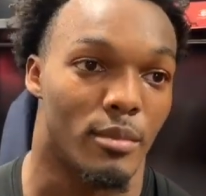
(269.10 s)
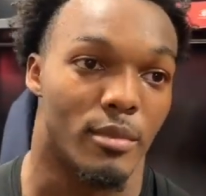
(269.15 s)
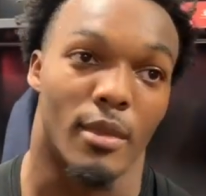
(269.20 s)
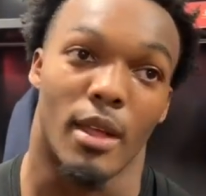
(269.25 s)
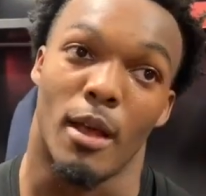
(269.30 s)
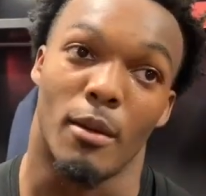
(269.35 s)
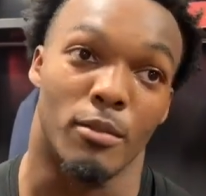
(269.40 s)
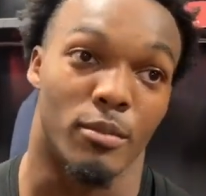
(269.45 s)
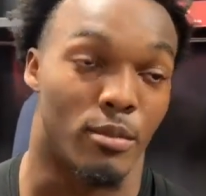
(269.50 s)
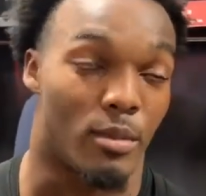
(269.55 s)

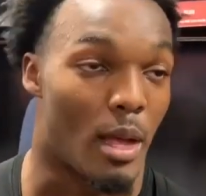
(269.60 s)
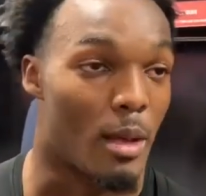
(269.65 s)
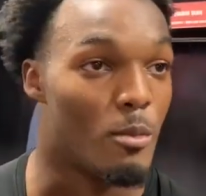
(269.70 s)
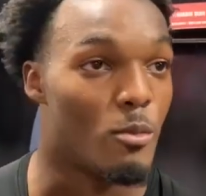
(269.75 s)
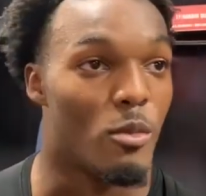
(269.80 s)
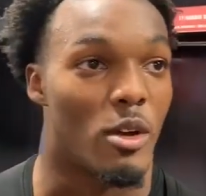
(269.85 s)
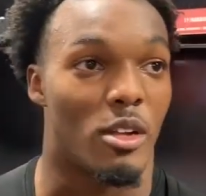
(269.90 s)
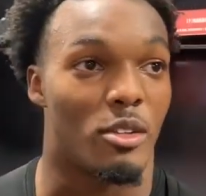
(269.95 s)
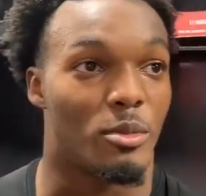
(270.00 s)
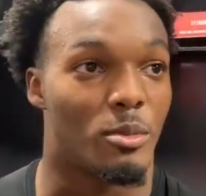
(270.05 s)
I, am
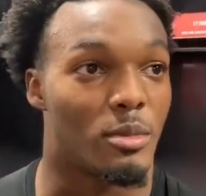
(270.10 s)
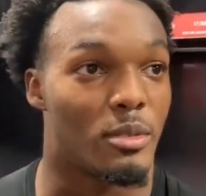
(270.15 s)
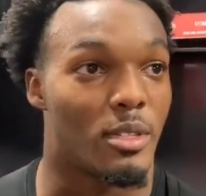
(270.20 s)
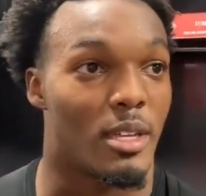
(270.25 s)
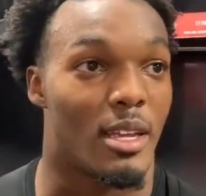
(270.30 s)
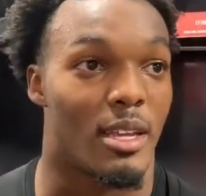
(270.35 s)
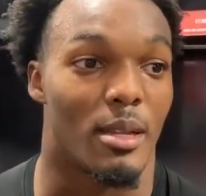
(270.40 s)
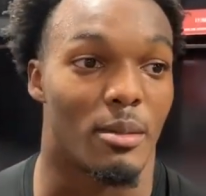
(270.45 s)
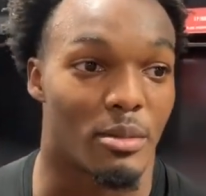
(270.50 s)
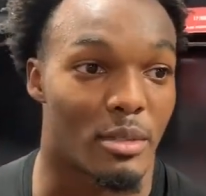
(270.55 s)
100
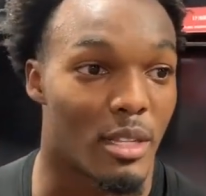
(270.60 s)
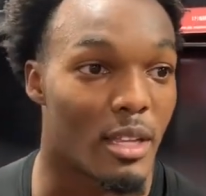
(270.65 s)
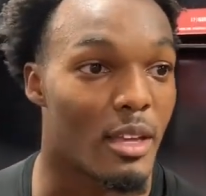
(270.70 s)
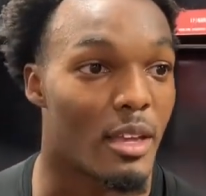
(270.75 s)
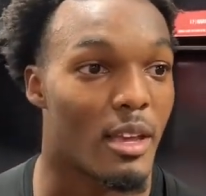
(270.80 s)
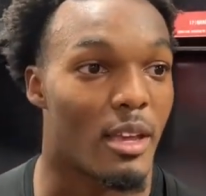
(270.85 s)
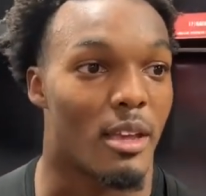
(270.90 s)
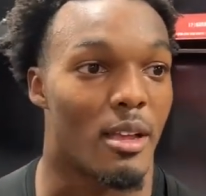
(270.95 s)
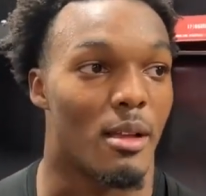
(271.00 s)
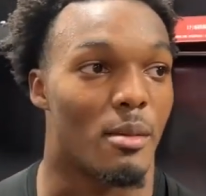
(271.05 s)
percent. I'm still
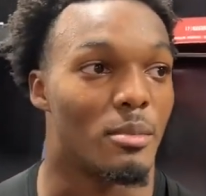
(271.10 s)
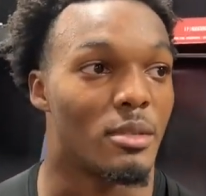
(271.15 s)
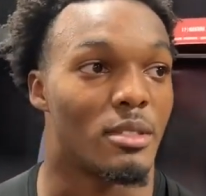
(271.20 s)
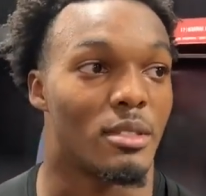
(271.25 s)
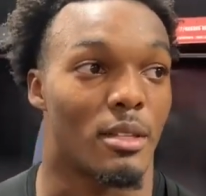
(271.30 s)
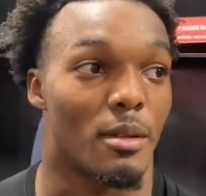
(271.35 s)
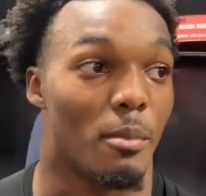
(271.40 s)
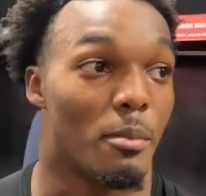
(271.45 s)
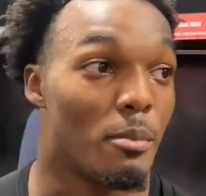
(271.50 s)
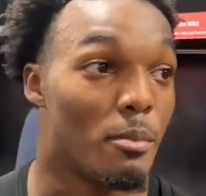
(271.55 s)
here. I'm,
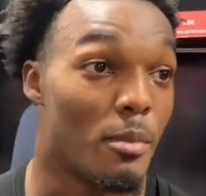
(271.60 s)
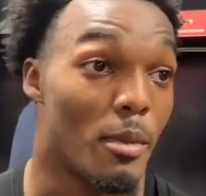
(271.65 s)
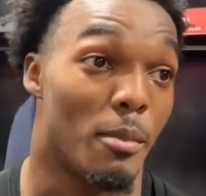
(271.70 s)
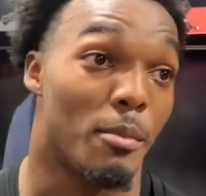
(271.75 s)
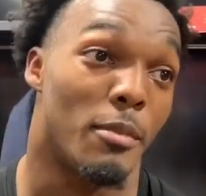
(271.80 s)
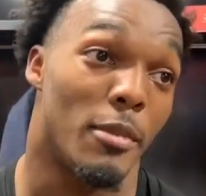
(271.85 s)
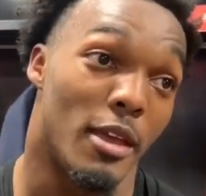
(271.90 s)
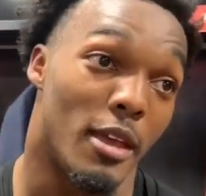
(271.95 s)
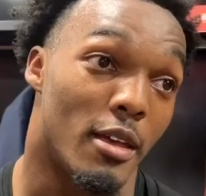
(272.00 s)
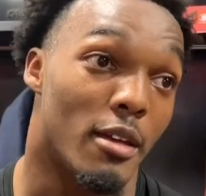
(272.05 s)
I'm
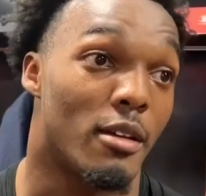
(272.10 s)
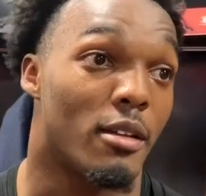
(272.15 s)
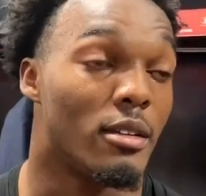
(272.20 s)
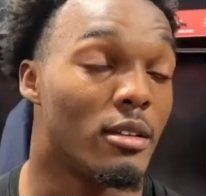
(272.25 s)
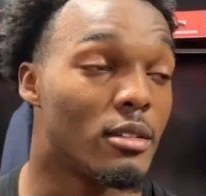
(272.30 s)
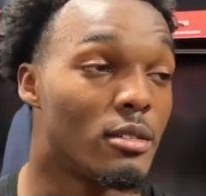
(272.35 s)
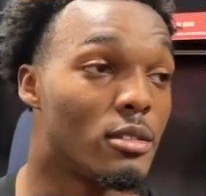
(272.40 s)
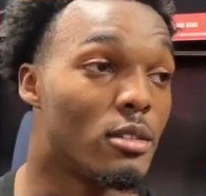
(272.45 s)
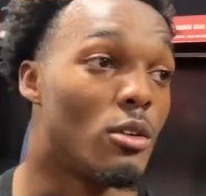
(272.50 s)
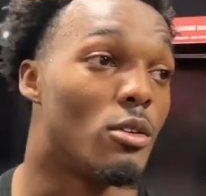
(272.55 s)
here.
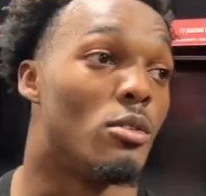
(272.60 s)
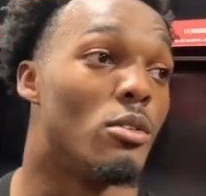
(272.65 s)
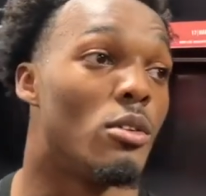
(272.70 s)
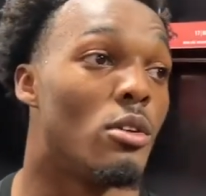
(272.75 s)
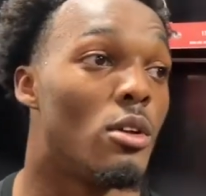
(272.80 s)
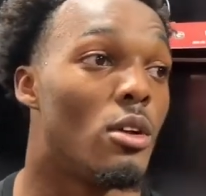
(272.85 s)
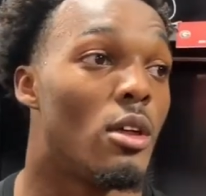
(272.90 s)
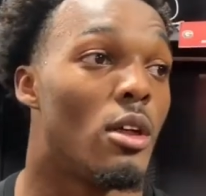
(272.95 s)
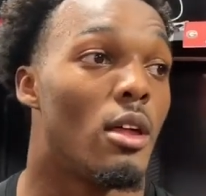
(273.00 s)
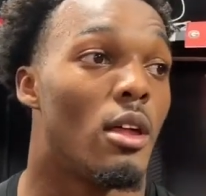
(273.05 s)
So
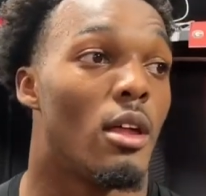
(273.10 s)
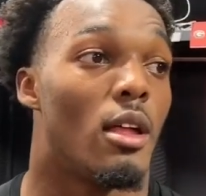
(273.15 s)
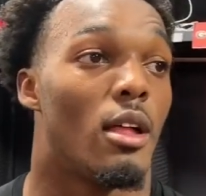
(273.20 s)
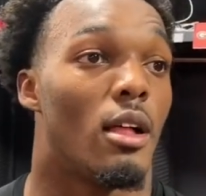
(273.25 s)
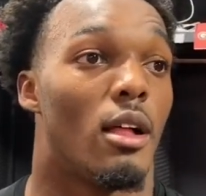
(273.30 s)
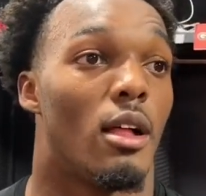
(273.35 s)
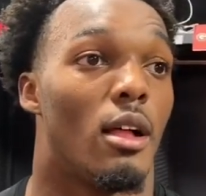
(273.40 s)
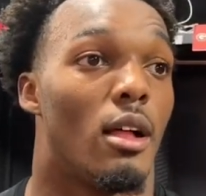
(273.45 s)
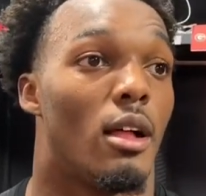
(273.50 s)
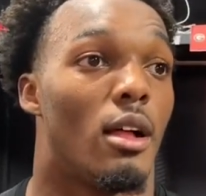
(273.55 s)

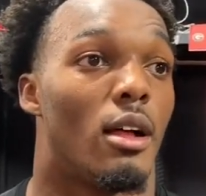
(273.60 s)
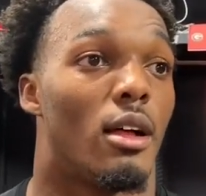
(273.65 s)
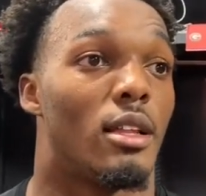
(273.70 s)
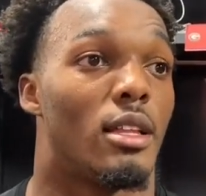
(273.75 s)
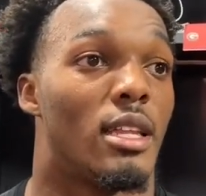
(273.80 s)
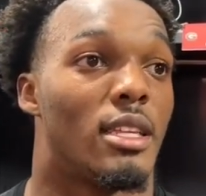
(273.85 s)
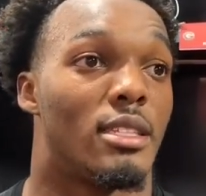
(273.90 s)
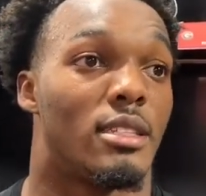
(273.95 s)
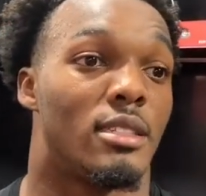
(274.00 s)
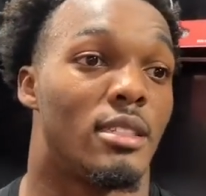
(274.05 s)
uh,
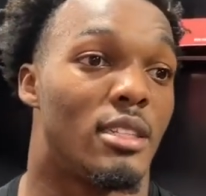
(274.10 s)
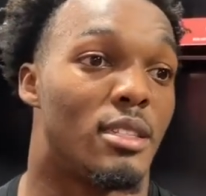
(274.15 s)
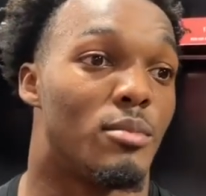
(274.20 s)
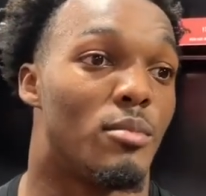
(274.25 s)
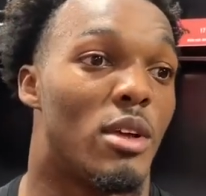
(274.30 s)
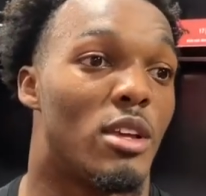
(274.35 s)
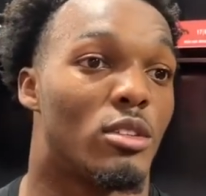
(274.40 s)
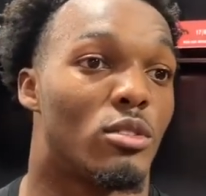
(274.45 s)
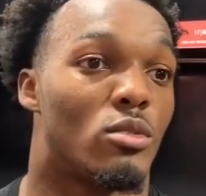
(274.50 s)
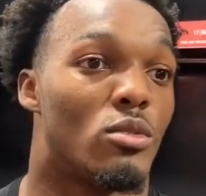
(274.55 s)
this this is
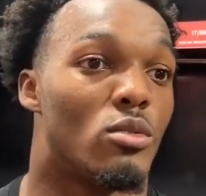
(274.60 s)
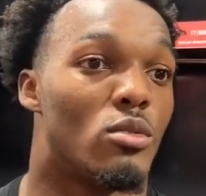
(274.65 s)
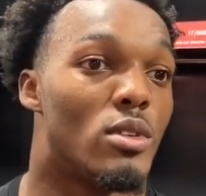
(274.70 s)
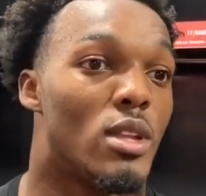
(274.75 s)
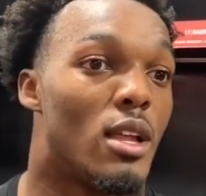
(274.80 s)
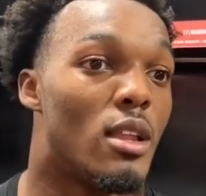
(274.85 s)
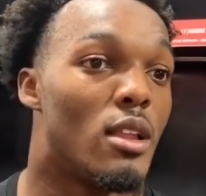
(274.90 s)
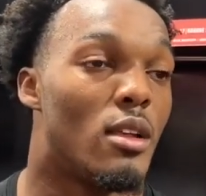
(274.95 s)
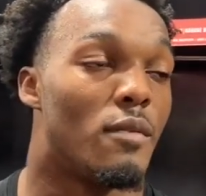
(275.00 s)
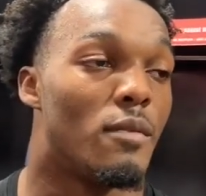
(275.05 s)
my school, and I
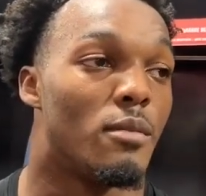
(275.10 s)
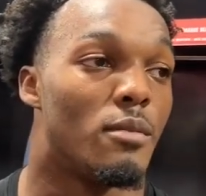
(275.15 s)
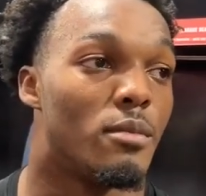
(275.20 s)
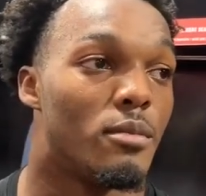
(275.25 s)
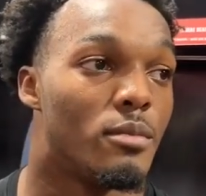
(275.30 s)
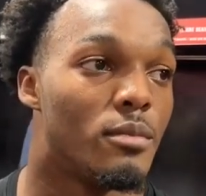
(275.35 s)
love it.